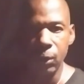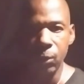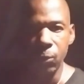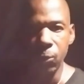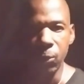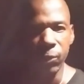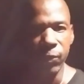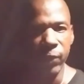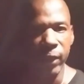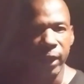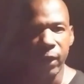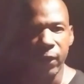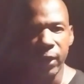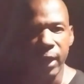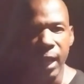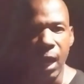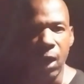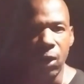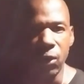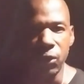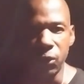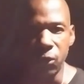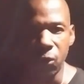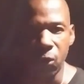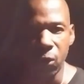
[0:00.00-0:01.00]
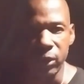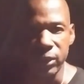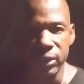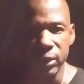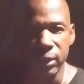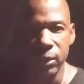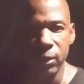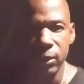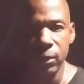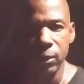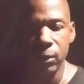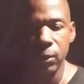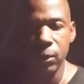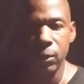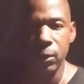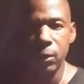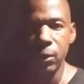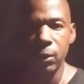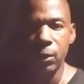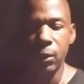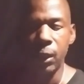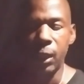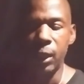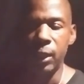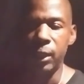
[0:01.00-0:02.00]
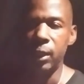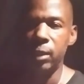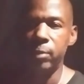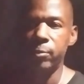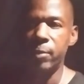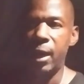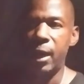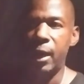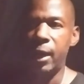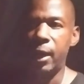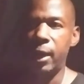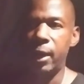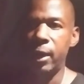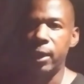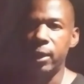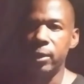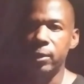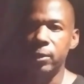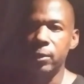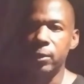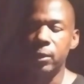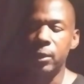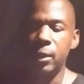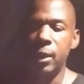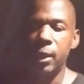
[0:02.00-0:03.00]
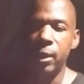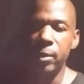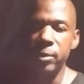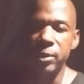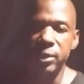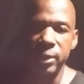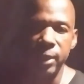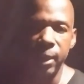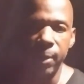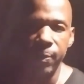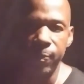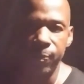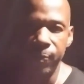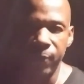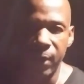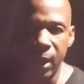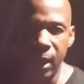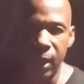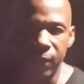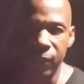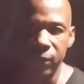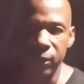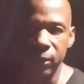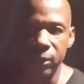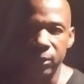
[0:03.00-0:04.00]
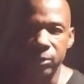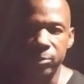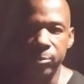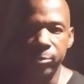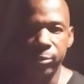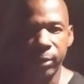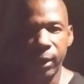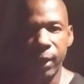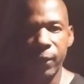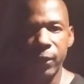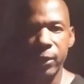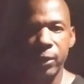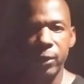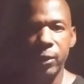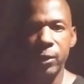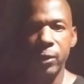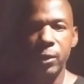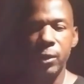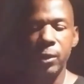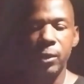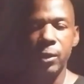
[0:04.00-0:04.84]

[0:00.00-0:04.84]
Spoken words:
were very outdoorsy, and then my stepfather's brother